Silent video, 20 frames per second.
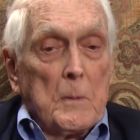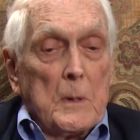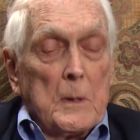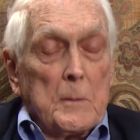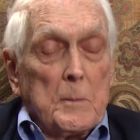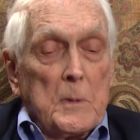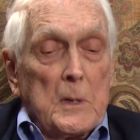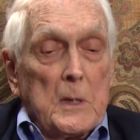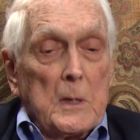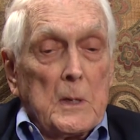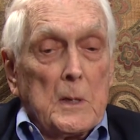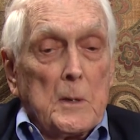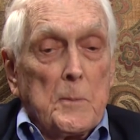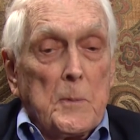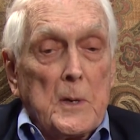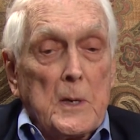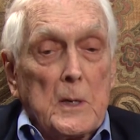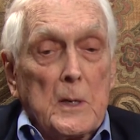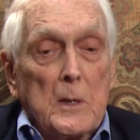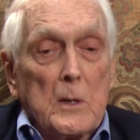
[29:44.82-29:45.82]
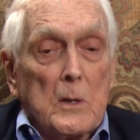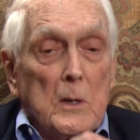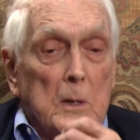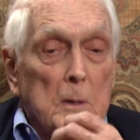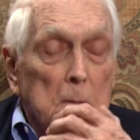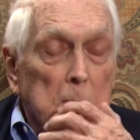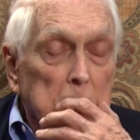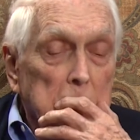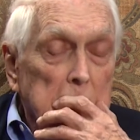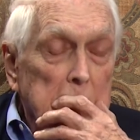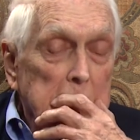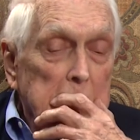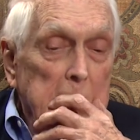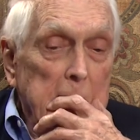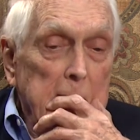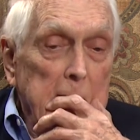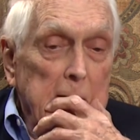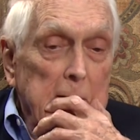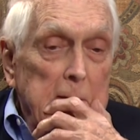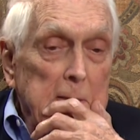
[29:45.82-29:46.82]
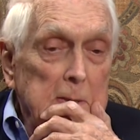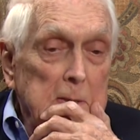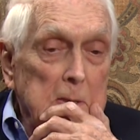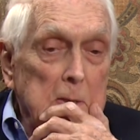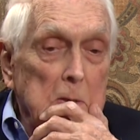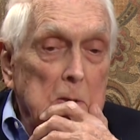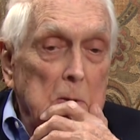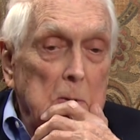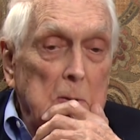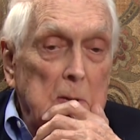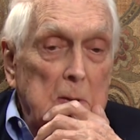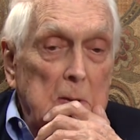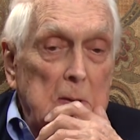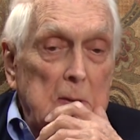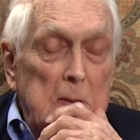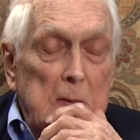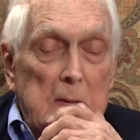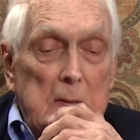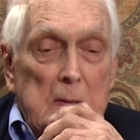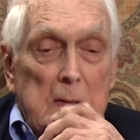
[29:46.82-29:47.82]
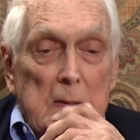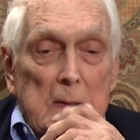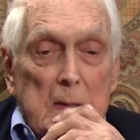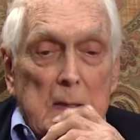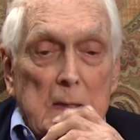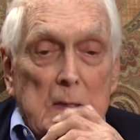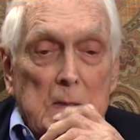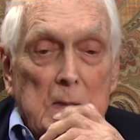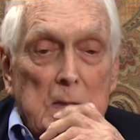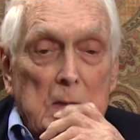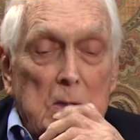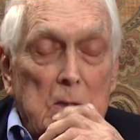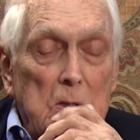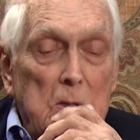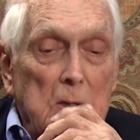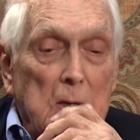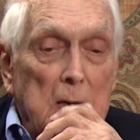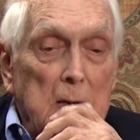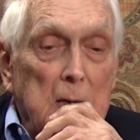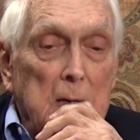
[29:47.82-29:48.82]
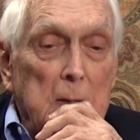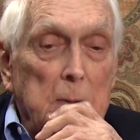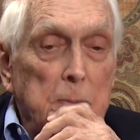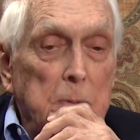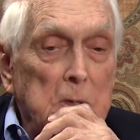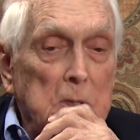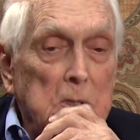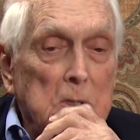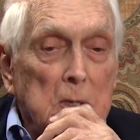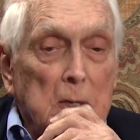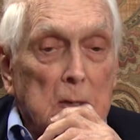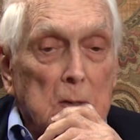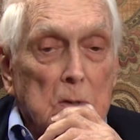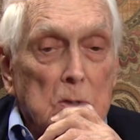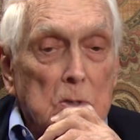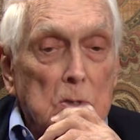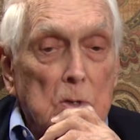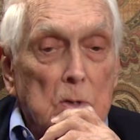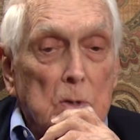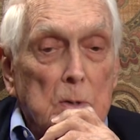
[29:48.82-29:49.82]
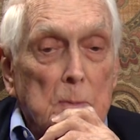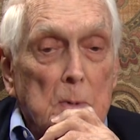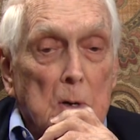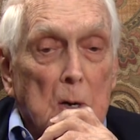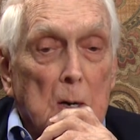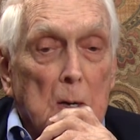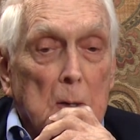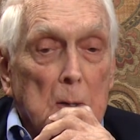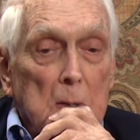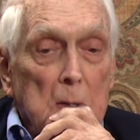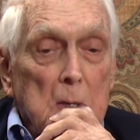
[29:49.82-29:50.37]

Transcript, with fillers: uh, being dependent on. So I said, Duke, I got to pitch like there's no tomorrow.